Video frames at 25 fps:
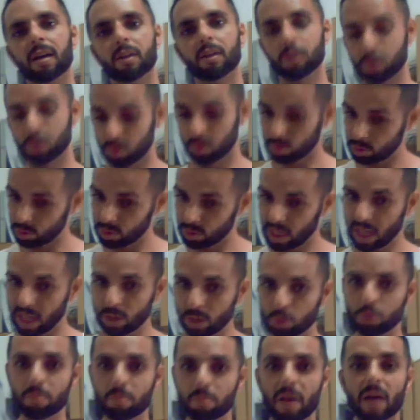to gain
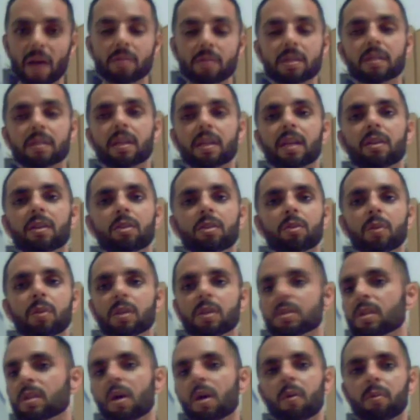2 pounds at the end of 2 weeks?
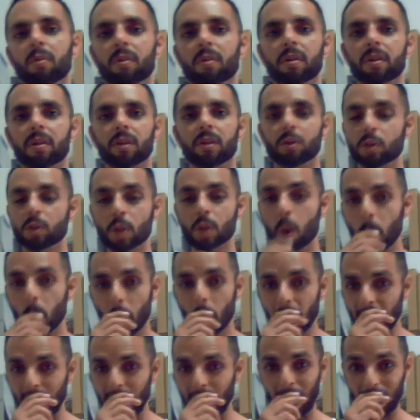No, there's no way
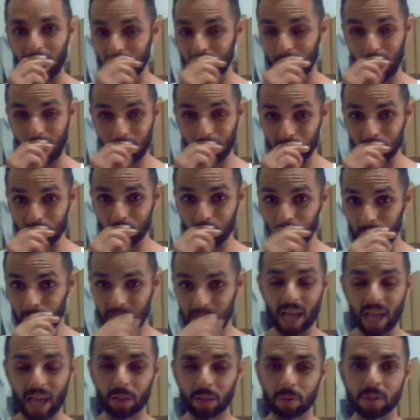I ate that much more
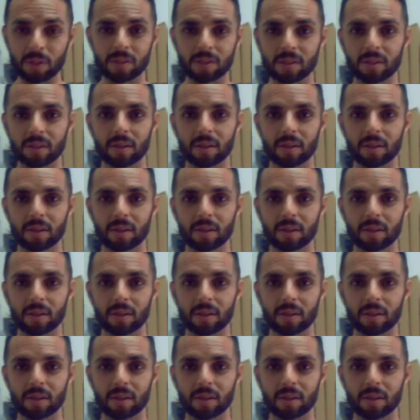calories.